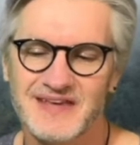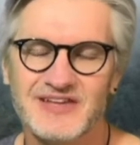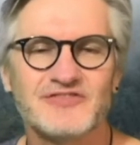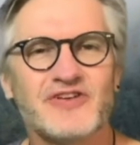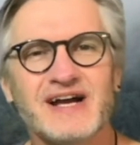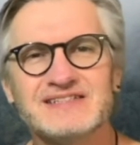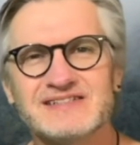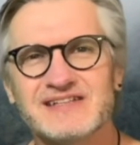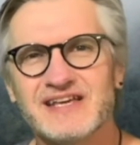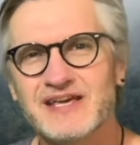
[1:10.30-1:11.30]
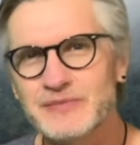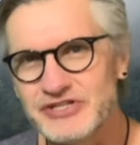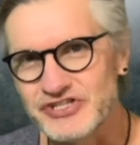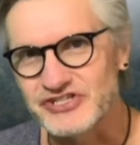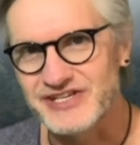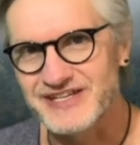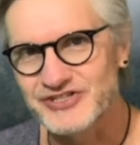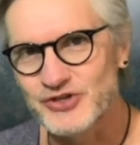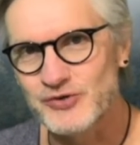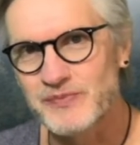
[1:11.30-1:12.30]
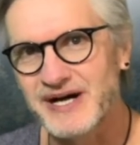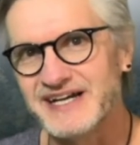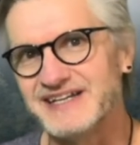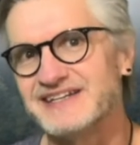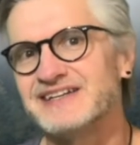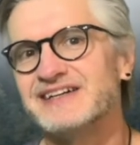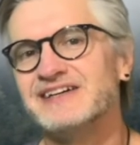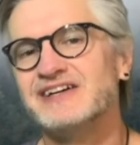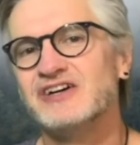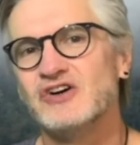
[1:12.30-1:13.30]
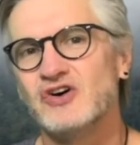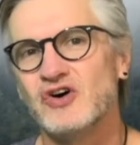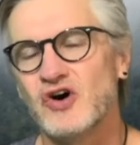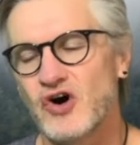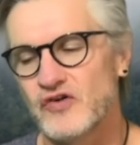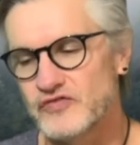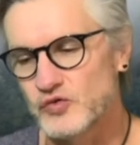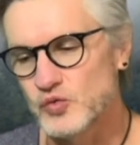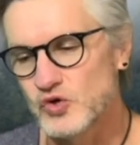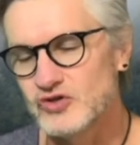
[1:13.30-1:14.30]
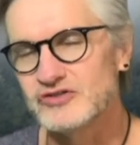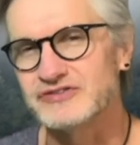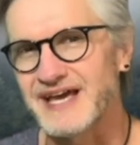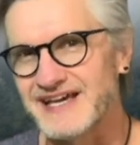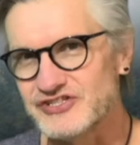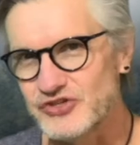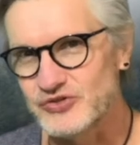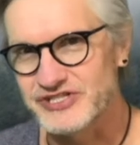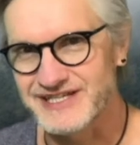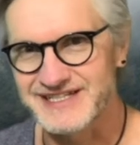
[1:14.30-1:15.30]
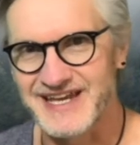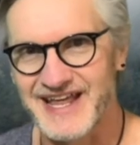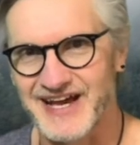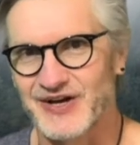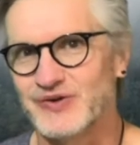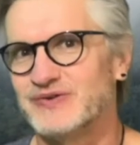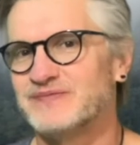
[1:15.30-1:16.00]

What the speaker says: invite images into your mind of the world as you see it now.